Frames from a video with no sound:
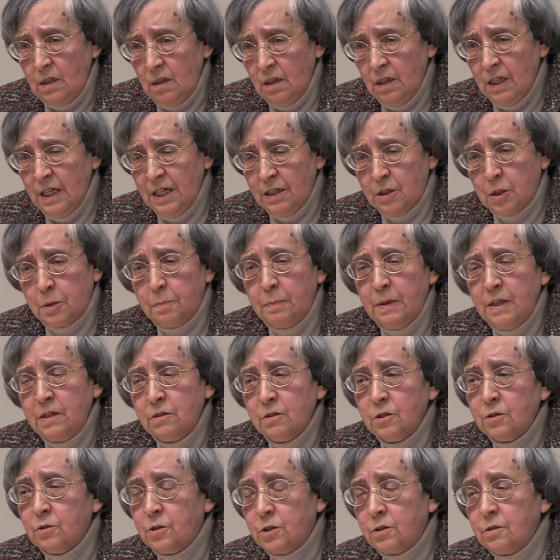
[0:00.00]

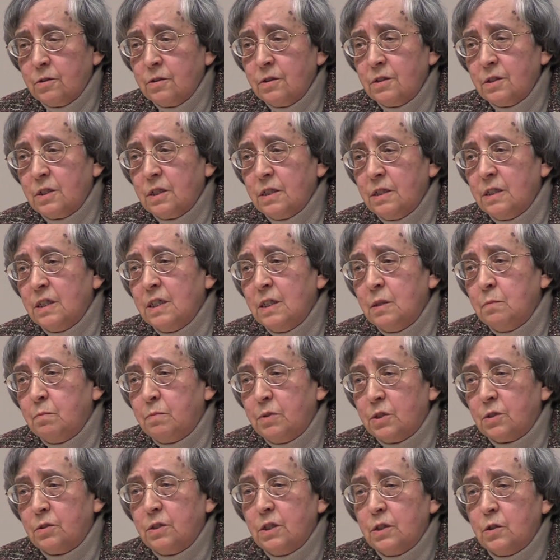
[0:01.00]
expenditures, and in
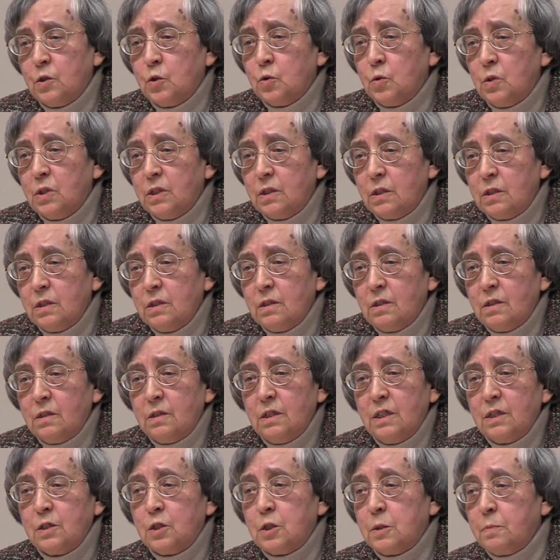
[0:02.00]
particular
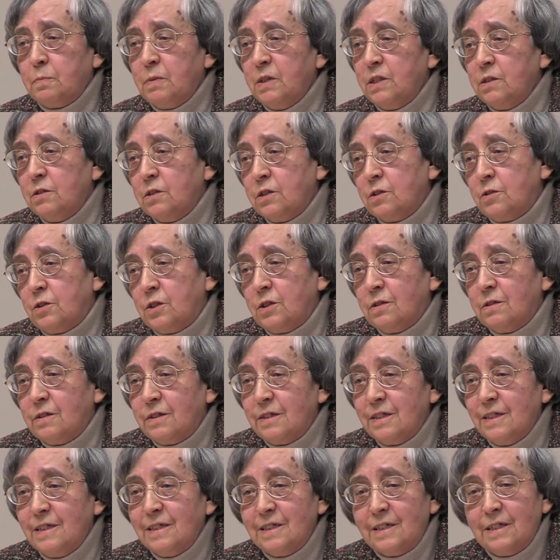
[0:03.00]

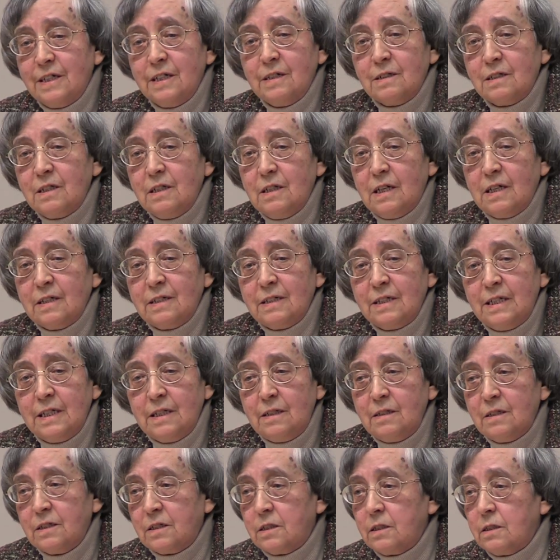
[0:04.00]
expenditures in things like
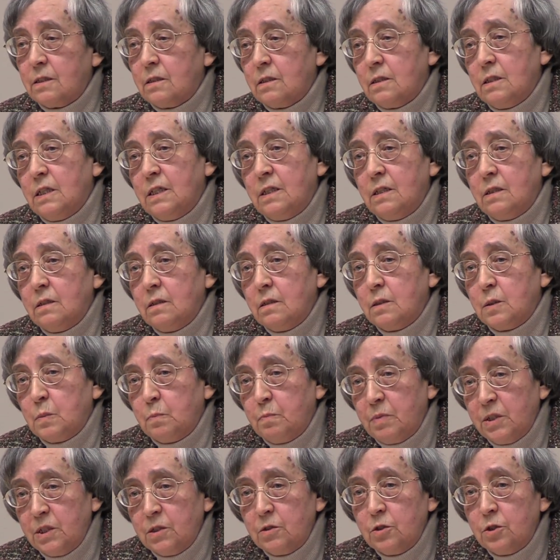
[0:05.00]
health and
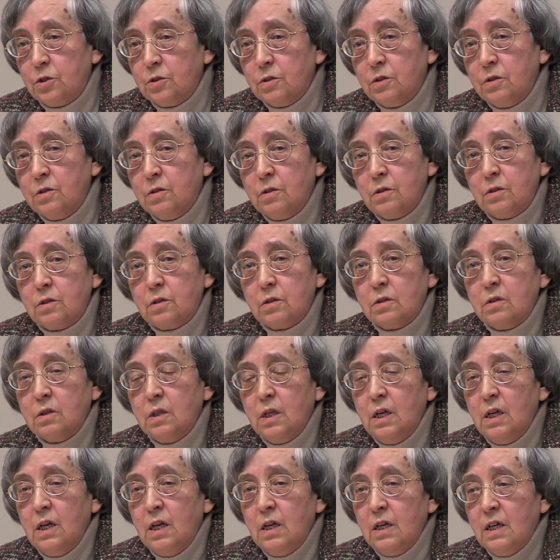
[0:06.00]
pensions,
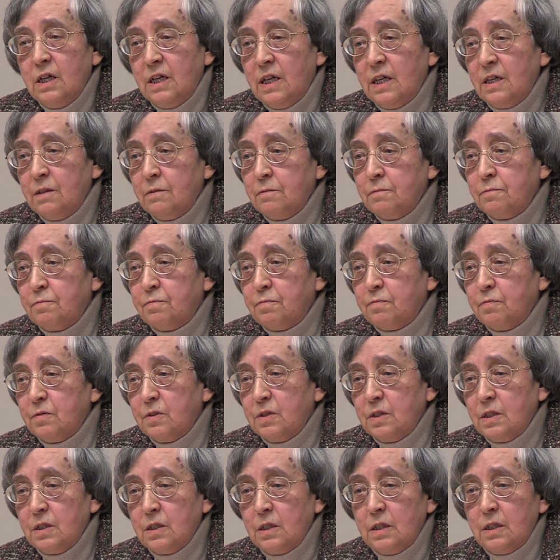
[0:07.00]
have
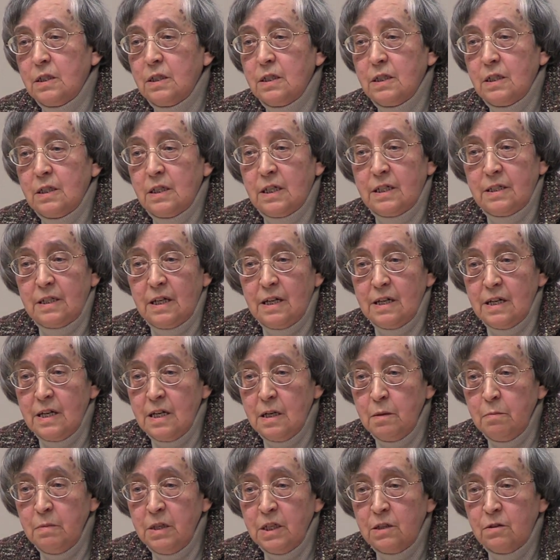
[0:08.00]
a
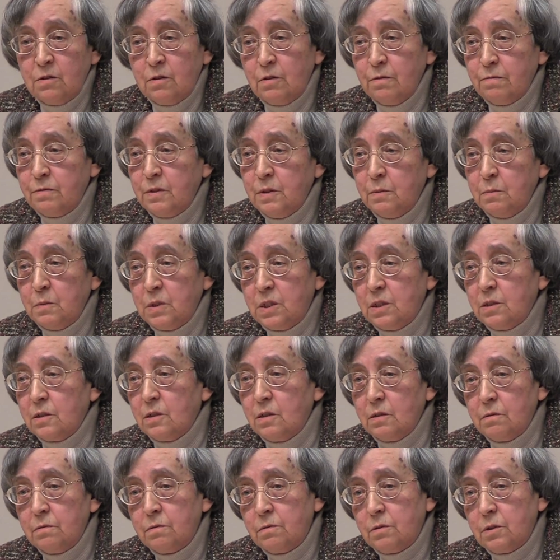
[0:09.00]
dynamic of
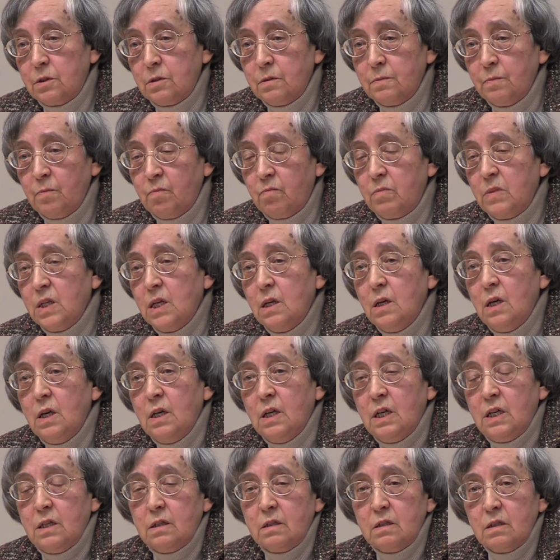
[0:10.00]
themselves.
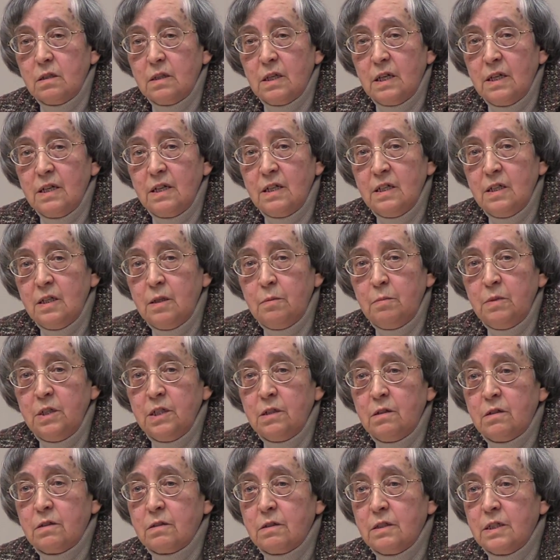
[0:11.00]
And a
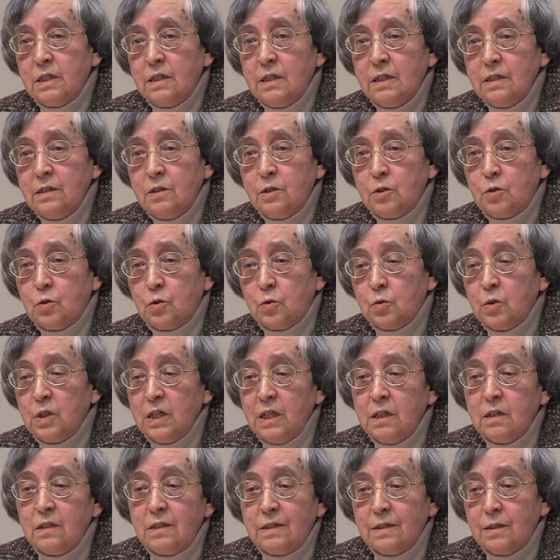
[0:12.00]
dynamic that,
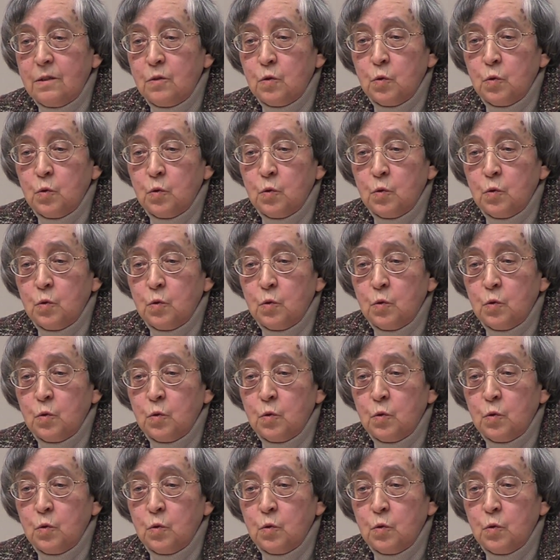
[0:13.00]
together